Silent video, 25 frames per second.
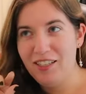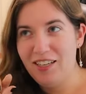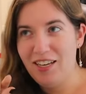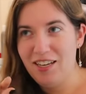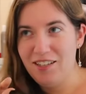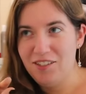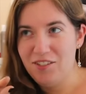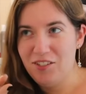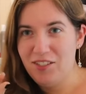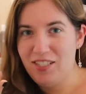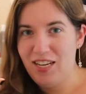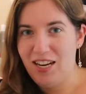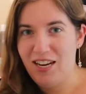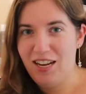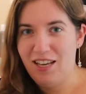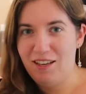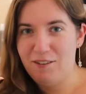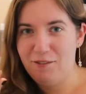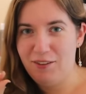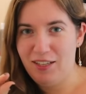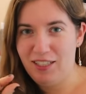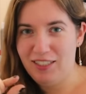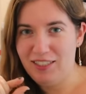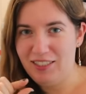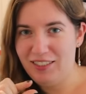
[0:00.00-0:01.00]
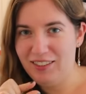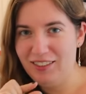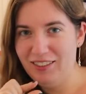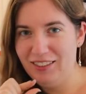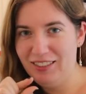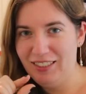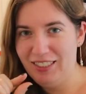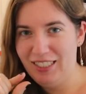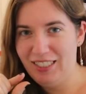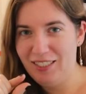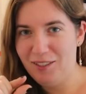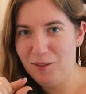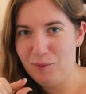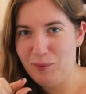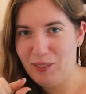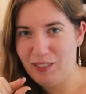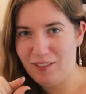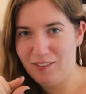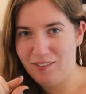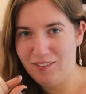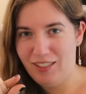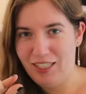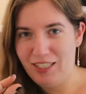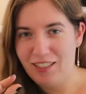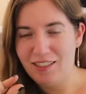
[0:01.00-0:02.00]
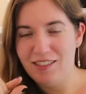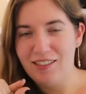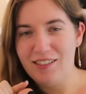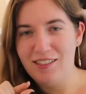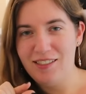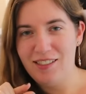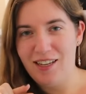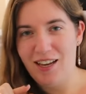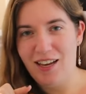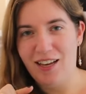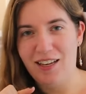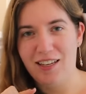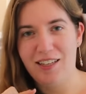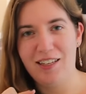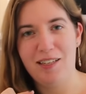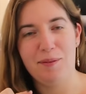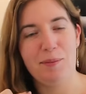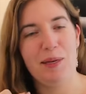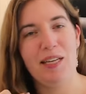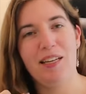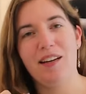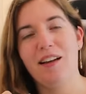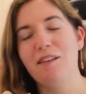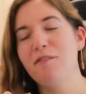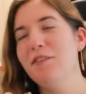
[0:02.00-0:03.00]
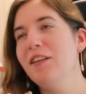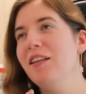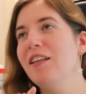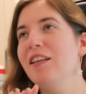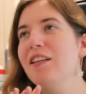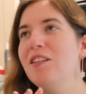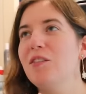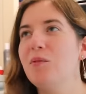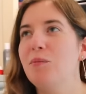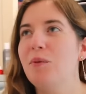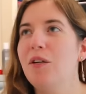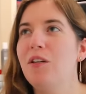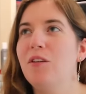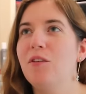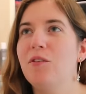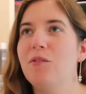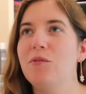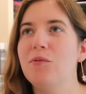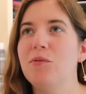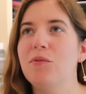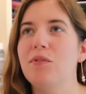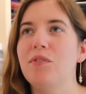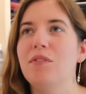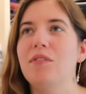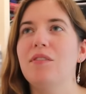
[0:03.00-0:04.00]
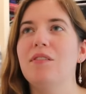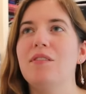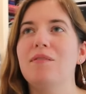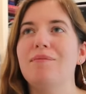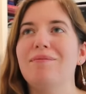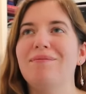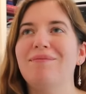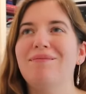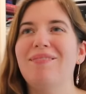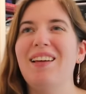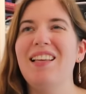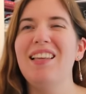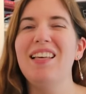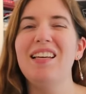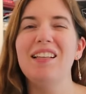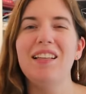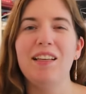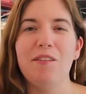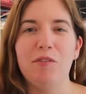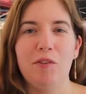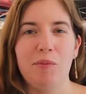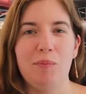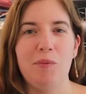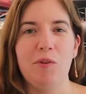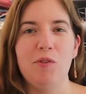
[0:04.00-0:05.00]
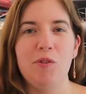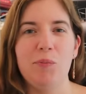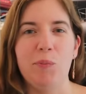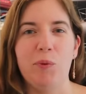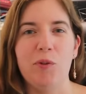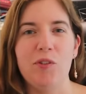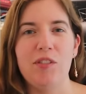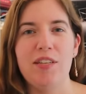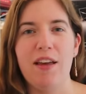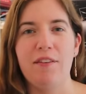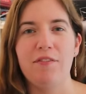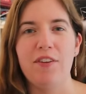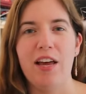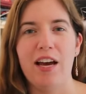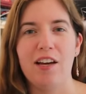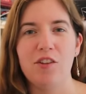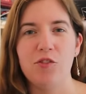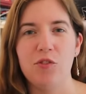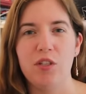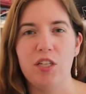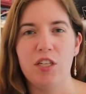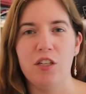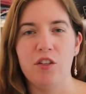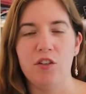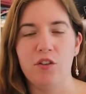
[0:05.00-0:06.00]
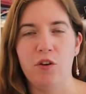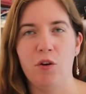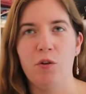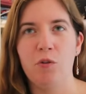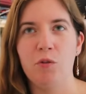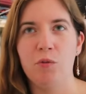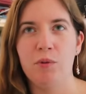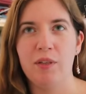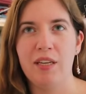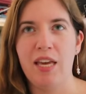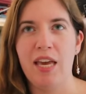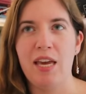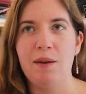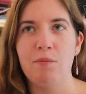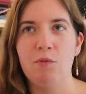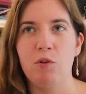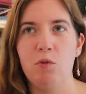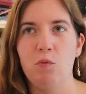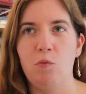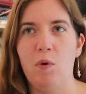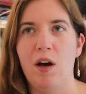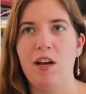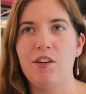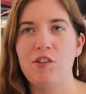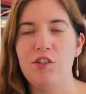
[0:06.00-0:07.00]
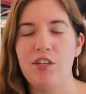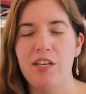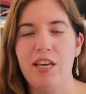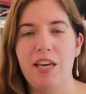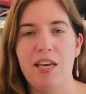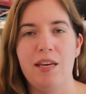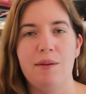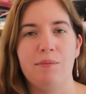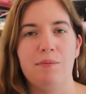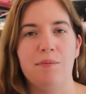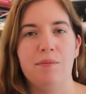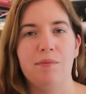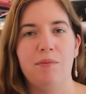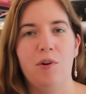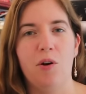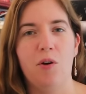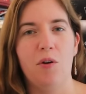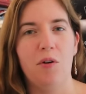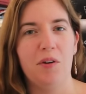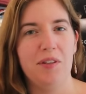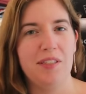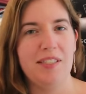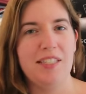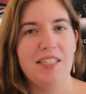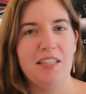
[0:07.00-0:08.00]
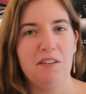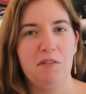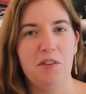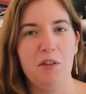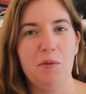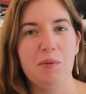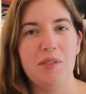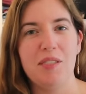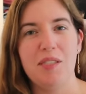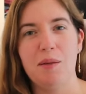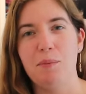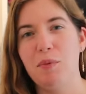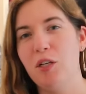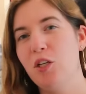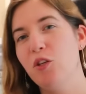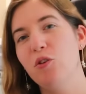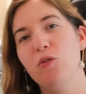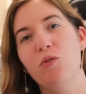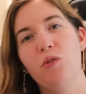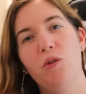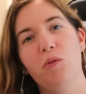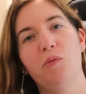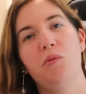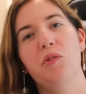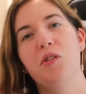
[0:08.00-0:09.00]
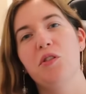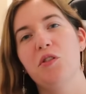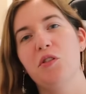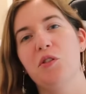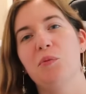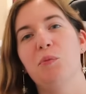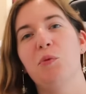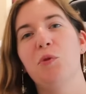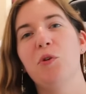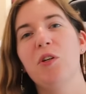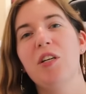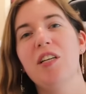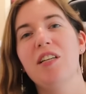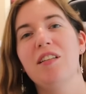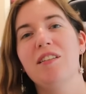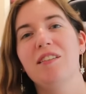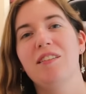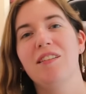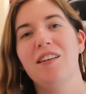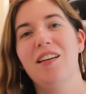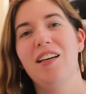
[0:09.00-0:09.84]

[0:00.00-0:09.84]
like I understand A F L a little bit, like a tiny bit. I feel like it's one of those, I think like with most sports, you have to actually go to a game or watch a game on T V with somebody who knows the sport,